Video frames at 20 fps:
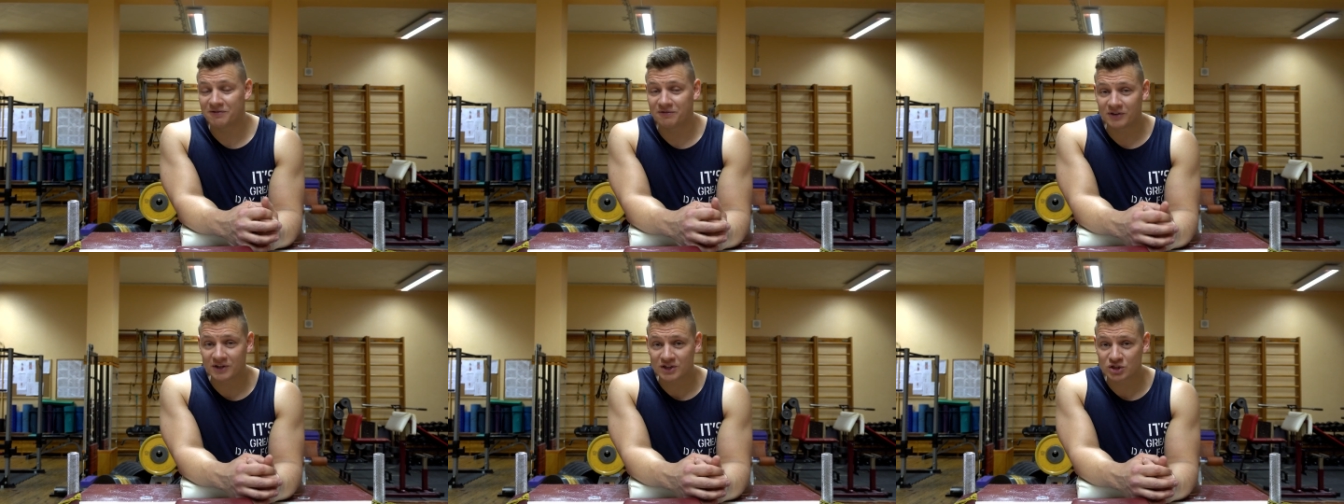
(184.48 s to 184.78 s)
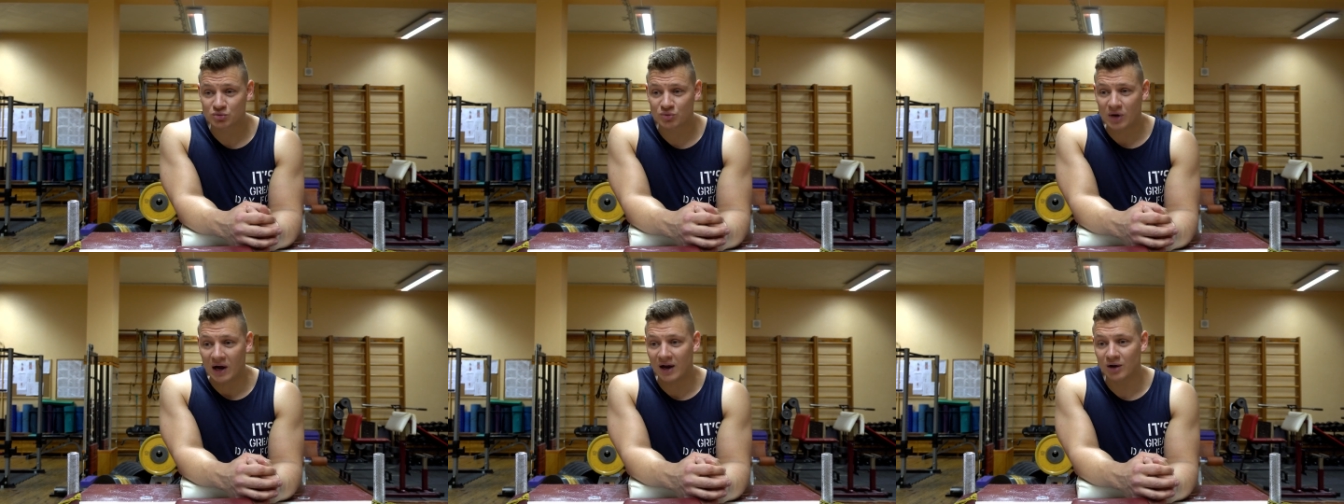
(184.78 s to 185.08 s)

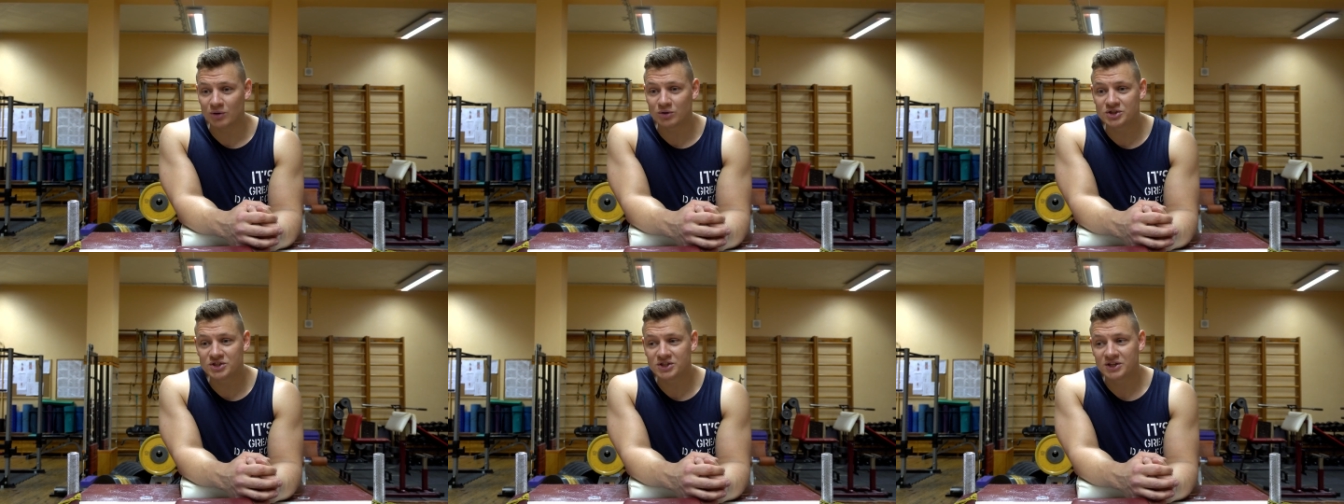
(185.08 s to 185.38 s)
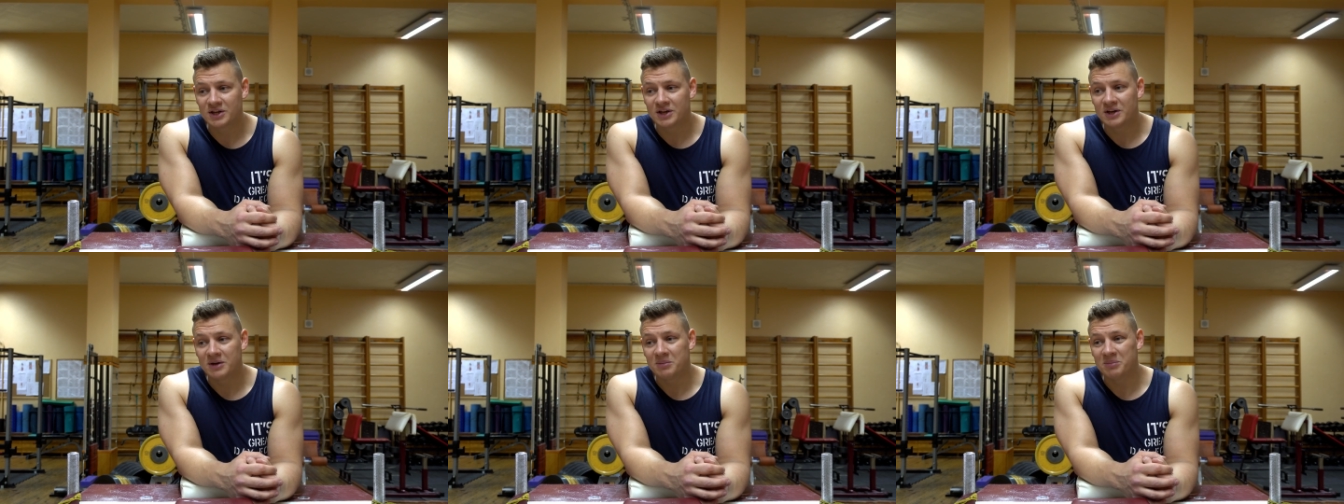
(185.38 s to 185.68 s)
first rounds,
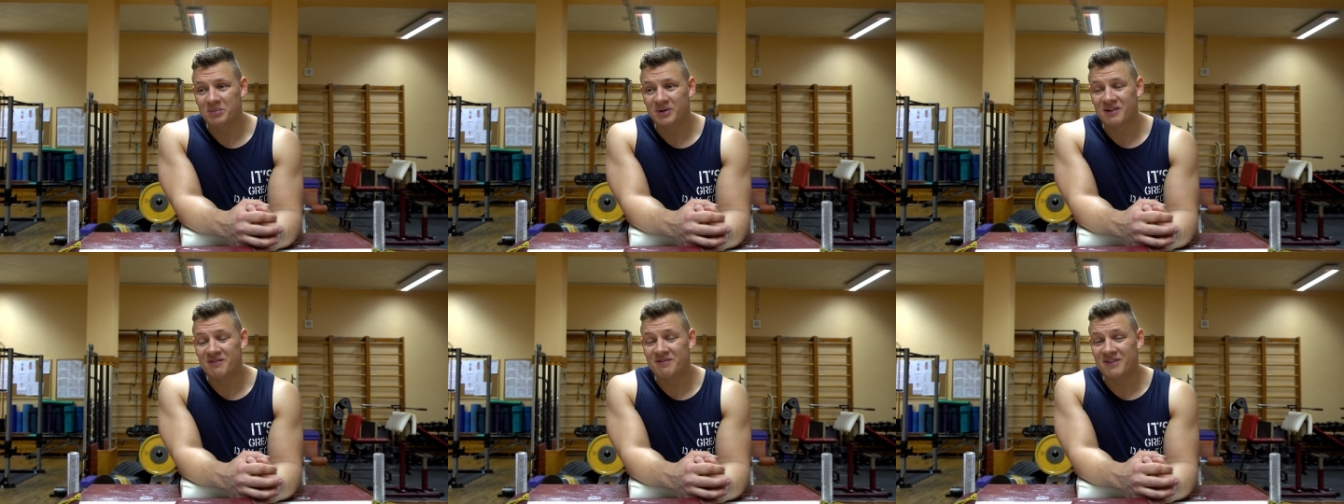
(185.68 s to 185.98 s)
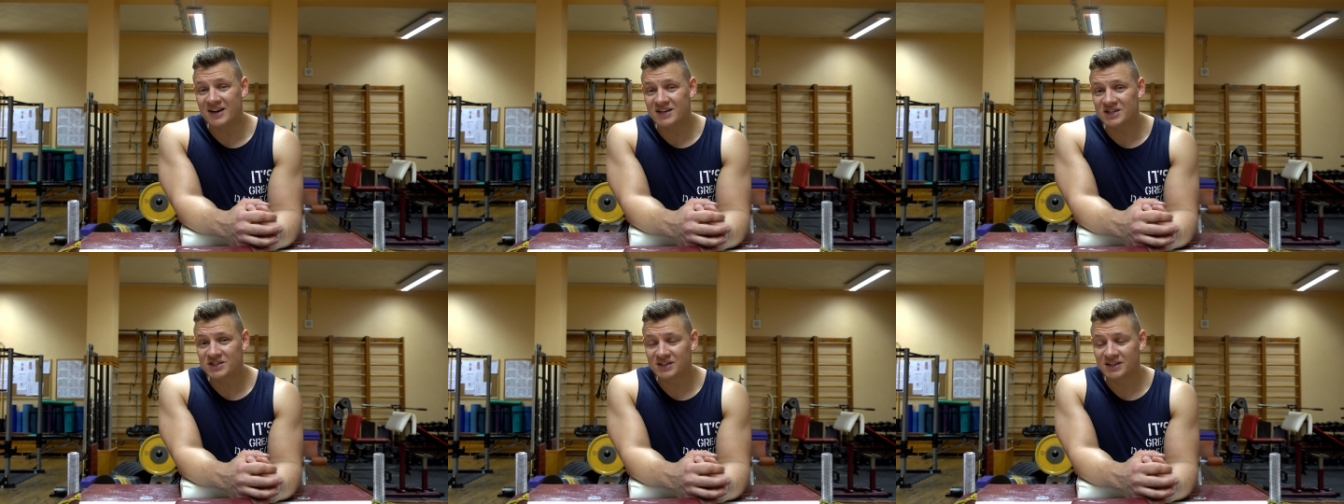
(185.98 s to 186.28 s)
but
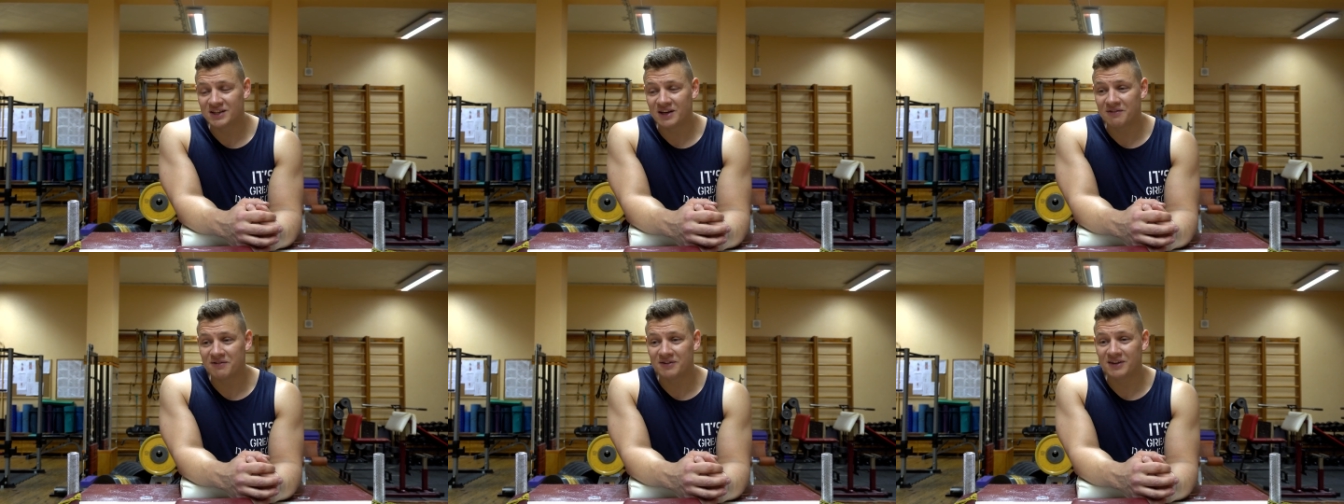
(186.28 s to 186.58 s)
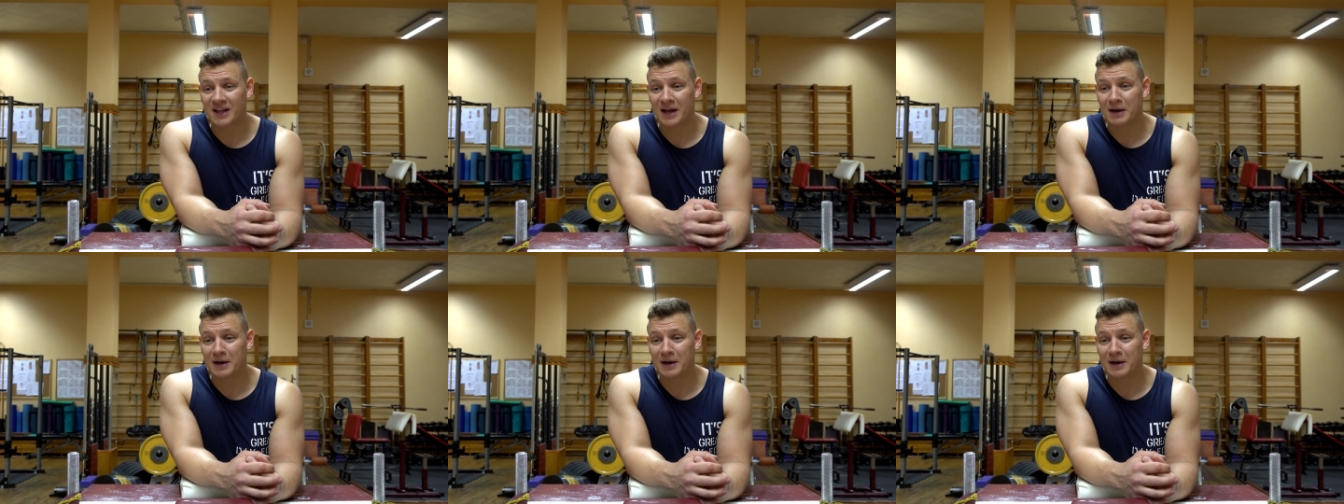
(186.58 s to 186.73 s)
eventually I feel